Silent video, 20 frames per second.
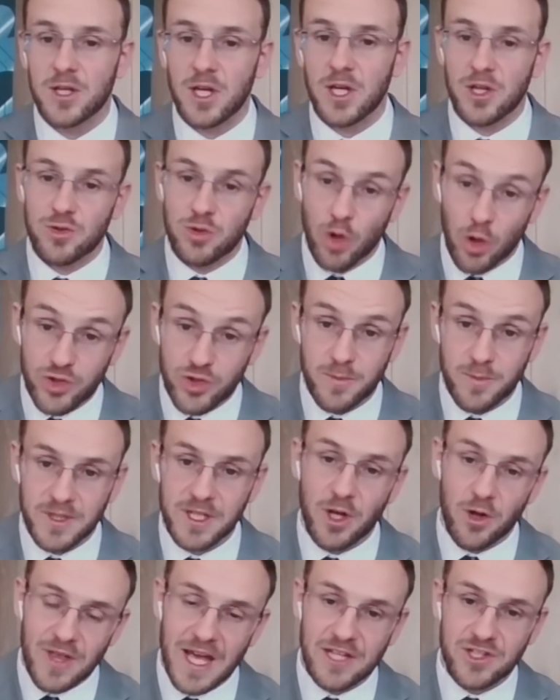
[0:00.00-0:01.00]
Not to you
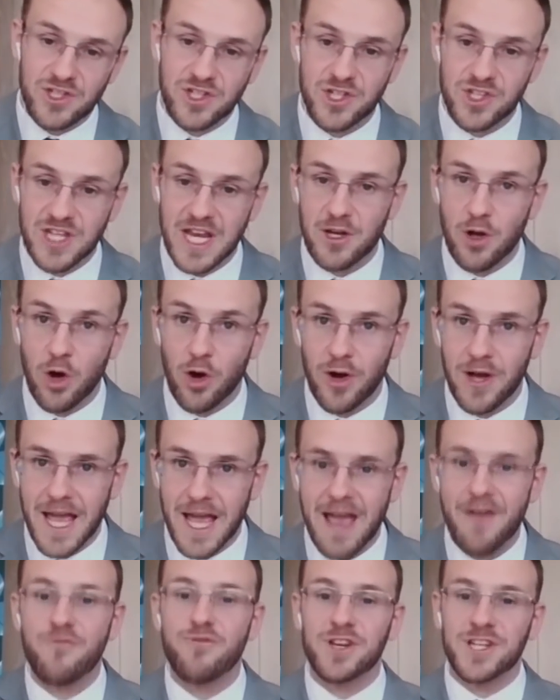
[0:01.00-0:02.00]
know that's to say not
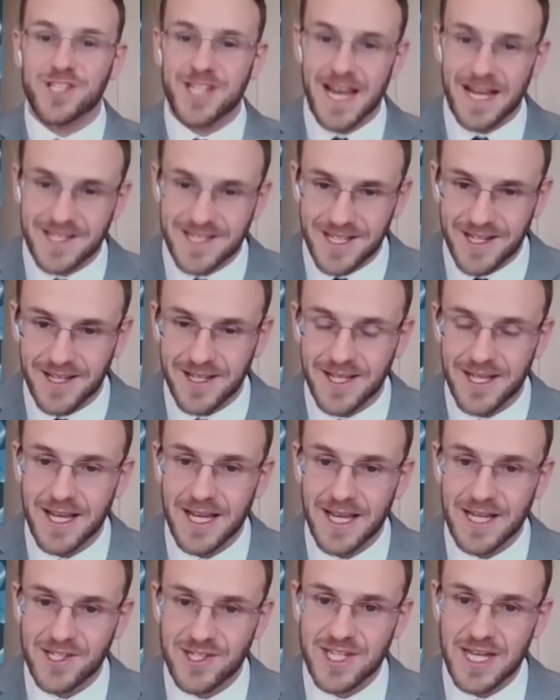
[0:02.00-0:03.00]
every sector
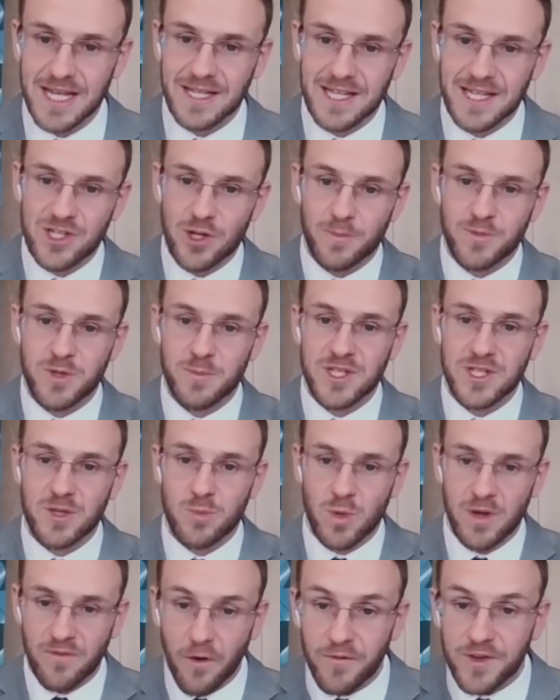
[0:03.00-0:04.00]
is seeing this optimism.
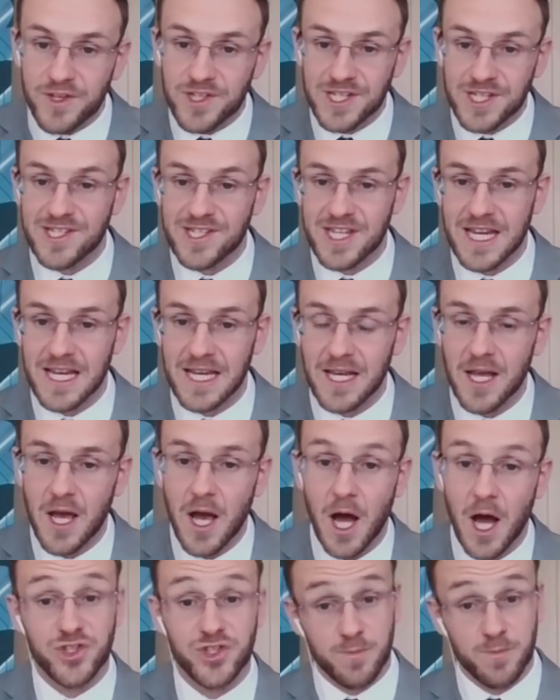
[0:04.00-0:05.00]
We've obviously seen
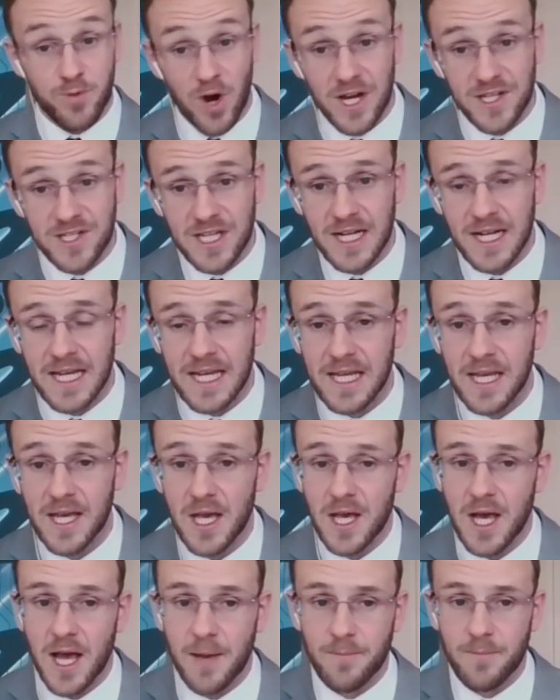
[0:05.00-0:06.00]
unsurprisingly
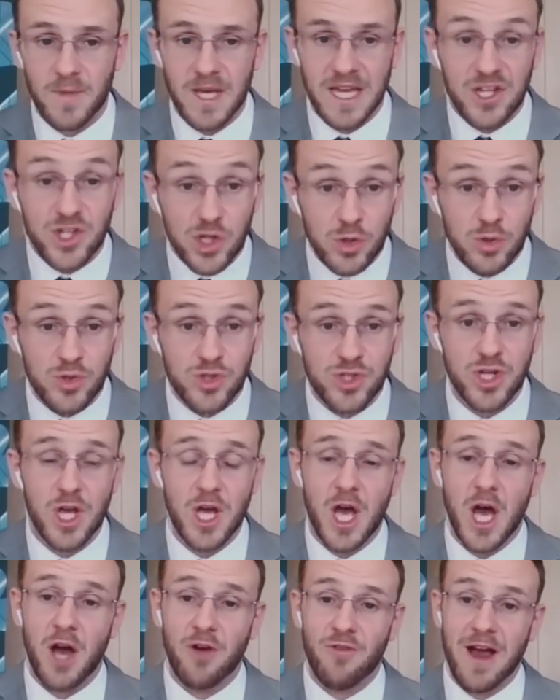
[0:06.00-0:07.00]
um, issues
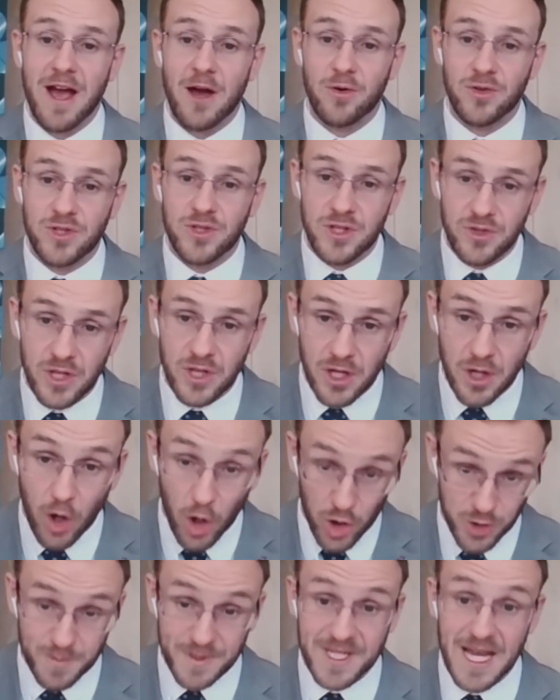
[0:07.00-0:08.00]
around the
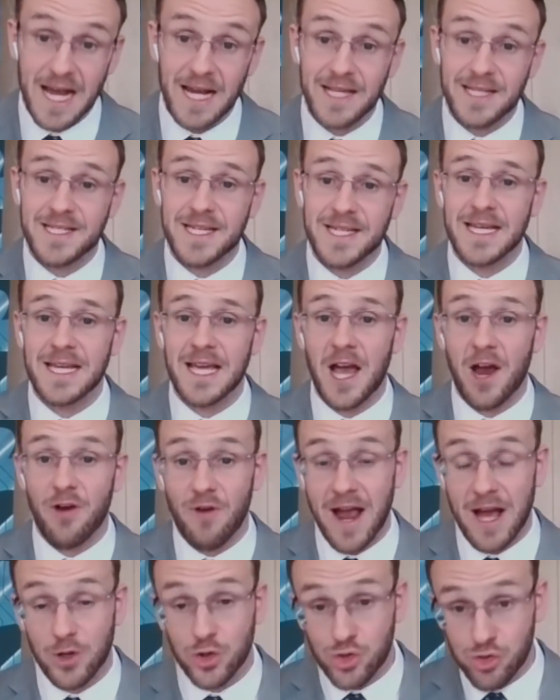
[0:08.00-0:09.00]
hospitality,
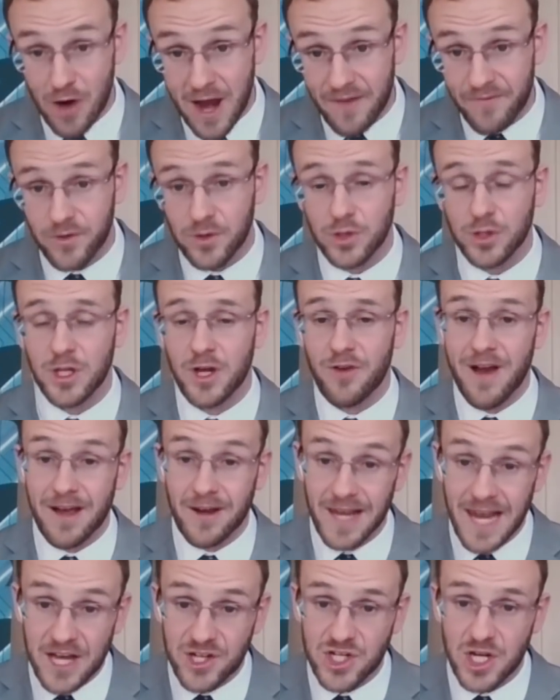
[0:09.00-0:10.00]
around travel, around
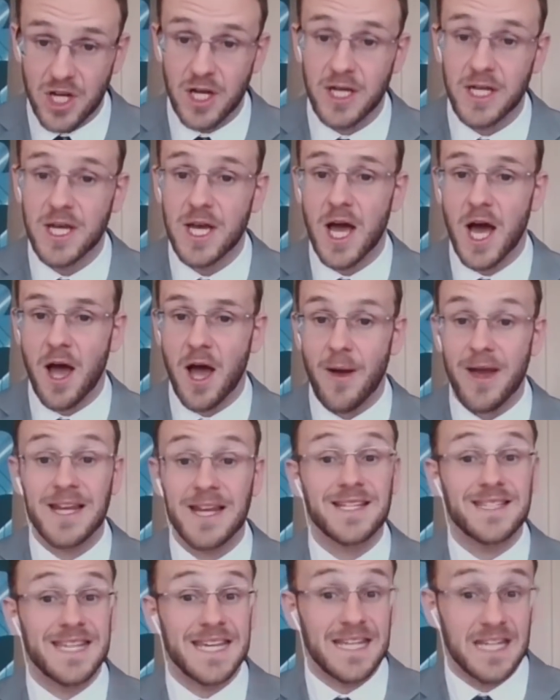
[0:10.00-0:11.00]
leisure, uh, and
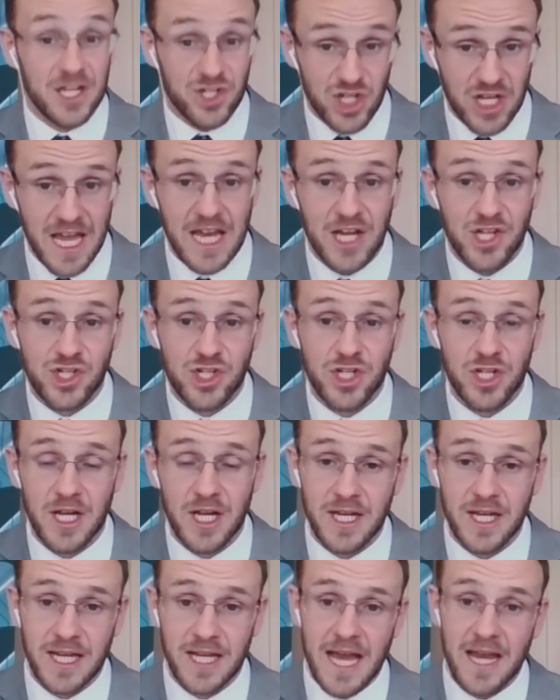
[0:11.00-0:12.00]
indeed education. And
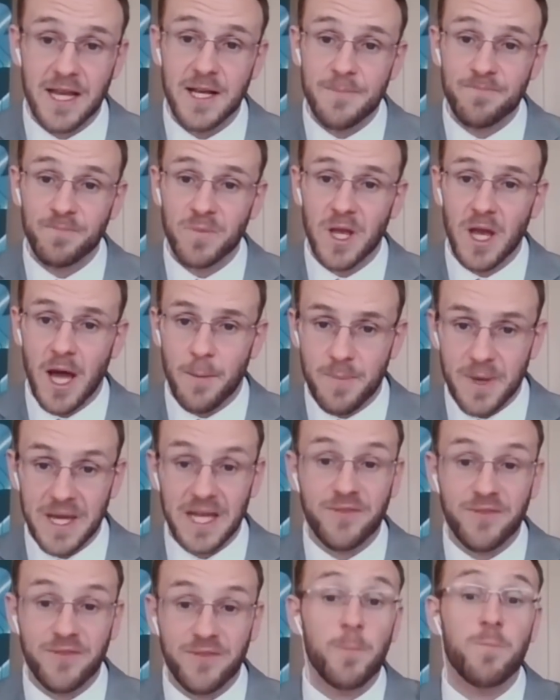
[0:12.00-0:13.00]
again, a big
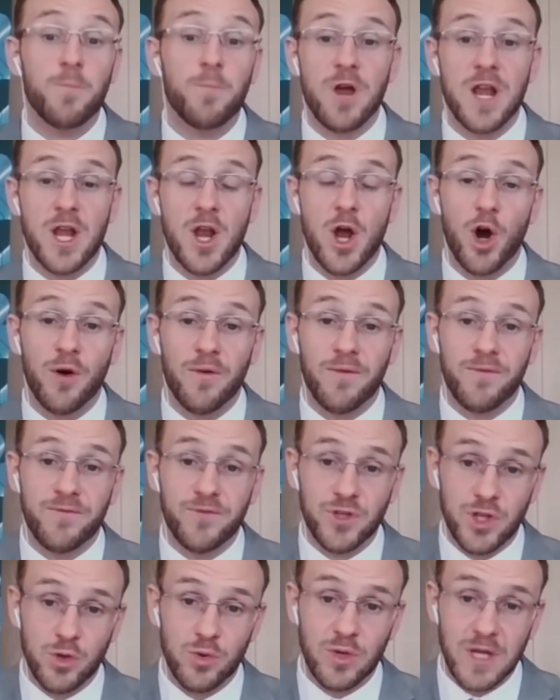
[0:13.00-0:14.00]
footprint of
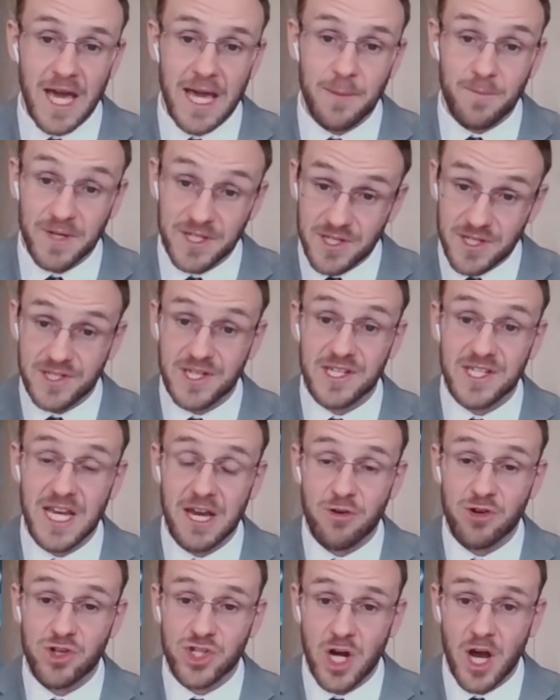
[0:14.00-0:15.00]
UK businesses here
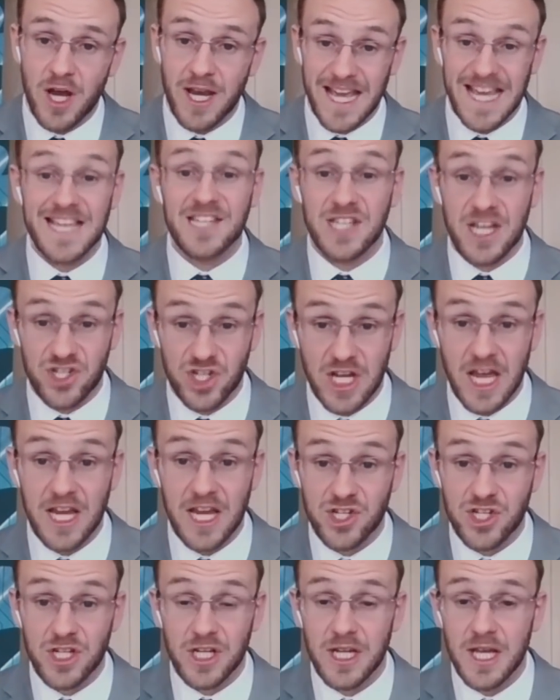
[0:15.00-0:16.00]
in China is
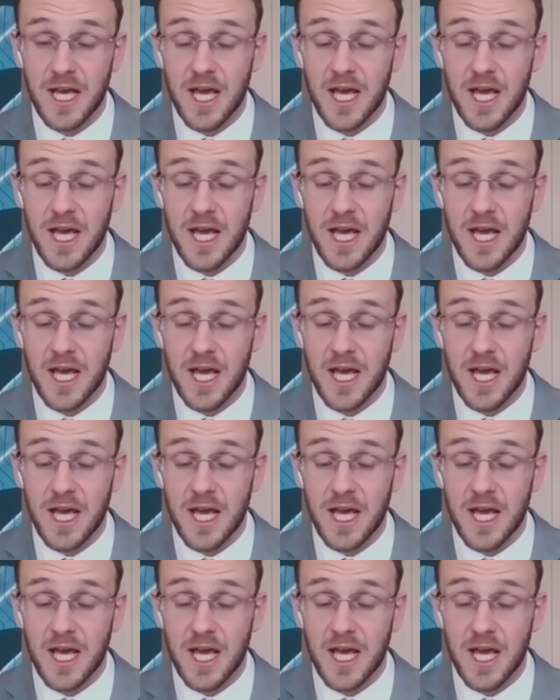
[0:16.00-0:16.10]
education.